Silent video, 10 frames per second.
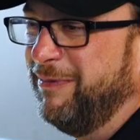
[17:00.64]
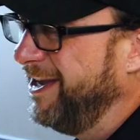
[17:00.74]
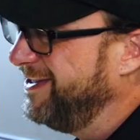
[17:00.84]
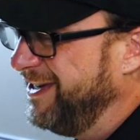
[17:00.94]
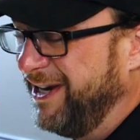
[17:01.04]
I'm
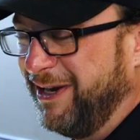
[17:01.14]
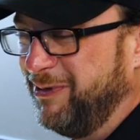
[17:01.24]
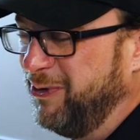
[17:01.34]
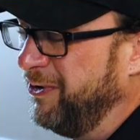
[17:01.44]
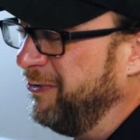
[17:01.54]
not saying
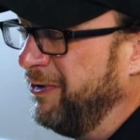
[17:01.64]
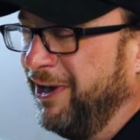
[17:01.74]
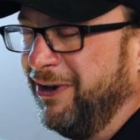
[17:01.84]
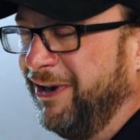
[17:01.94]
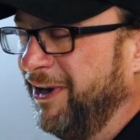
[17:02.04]
I'm doing it
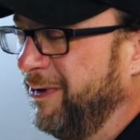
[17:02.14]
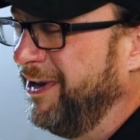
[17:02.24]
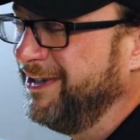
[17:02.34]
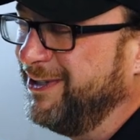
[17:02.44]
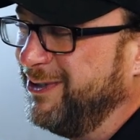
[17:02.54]
right or anyone
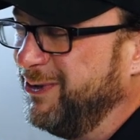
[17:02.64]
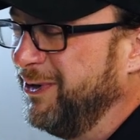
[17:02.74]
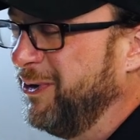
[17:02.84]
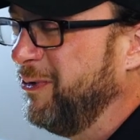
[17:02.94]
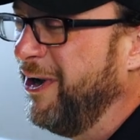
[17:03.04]
else is
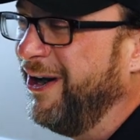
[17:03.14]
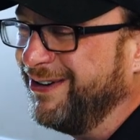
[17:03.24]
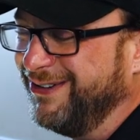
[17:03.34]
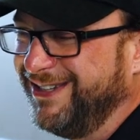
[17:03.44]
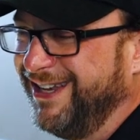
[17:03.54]
doing it
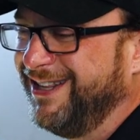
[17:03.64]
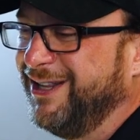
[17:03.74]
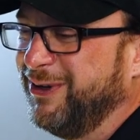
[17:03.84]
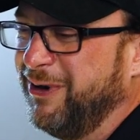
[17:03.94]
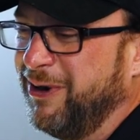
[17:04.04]
wrong. Don't take
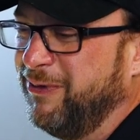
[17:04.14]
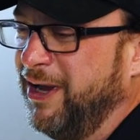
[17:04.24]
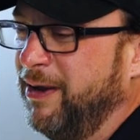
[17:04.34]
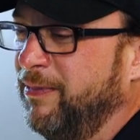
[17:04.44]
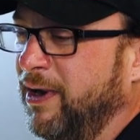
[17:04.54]
that the wrong
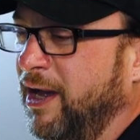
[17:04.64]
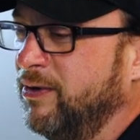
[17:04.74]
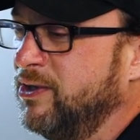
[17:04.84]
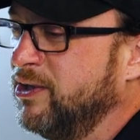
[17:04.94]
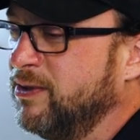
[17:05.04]
way. But I
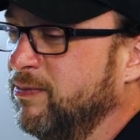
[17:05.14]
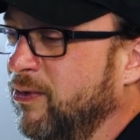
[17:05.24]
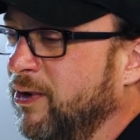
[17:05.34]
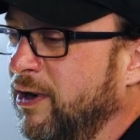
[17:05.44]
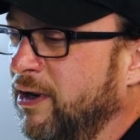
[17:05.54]
was just
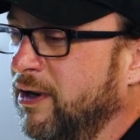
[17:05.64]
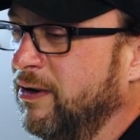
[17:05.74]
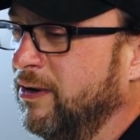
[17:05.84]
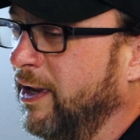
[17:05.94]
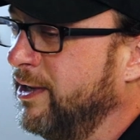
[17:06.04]
more
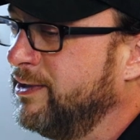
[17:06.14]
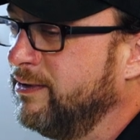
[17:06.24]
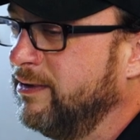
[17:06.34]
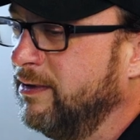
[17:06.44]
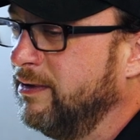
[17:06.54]
or
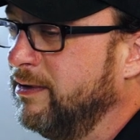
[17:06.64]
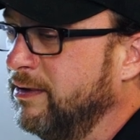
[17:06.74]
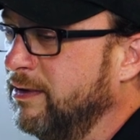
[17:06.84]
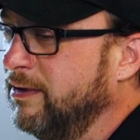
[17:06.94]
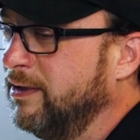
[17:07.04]
less
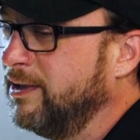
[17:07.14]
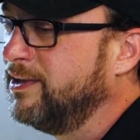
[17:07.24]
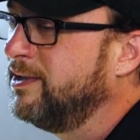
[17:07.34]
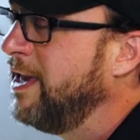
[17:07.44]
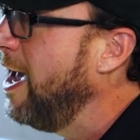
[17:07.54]

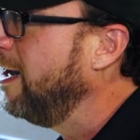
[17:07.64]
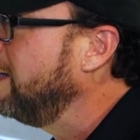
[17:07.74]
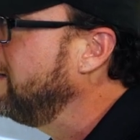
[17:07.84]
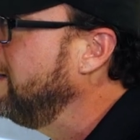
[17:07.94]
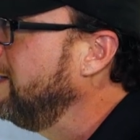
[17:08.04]

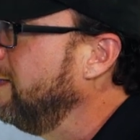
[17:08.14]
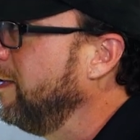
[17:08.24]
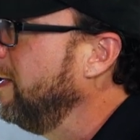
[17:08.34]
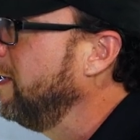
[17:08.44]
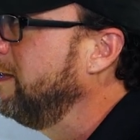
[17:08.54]
ecstatic that they
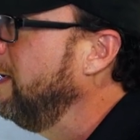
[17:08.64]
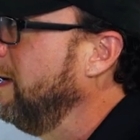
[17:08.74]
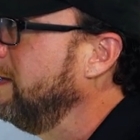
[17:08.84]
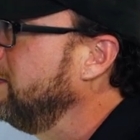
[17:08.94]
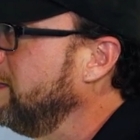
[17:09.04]
were like,
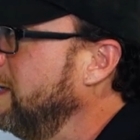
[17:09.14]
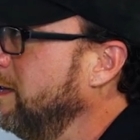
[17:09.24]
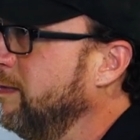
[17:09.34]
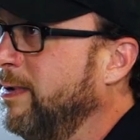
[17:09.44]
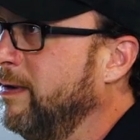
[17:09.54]
yeah,
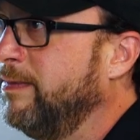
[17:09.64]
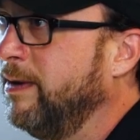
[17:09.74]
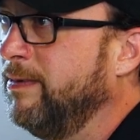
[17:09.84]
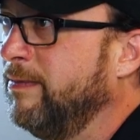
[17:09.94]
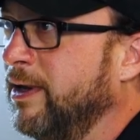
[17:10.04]
get your pen and
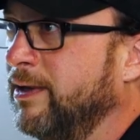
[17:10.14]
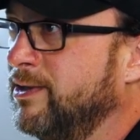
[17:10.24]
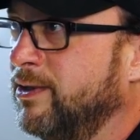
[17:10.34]
paper, man, let's